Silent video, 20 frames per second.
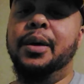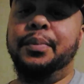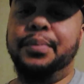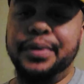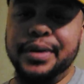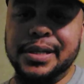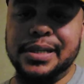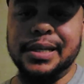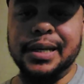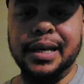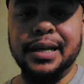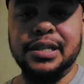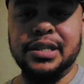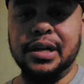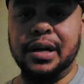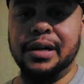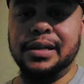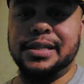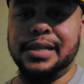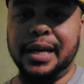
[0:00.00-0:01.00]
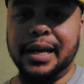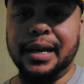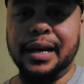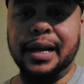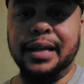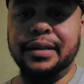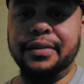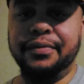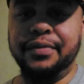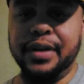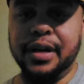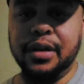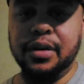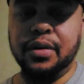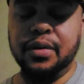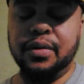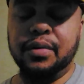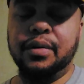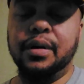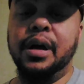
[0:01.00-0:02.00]
Appreciate y'all checking out the
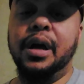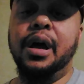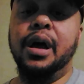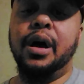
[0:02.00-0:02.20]
video.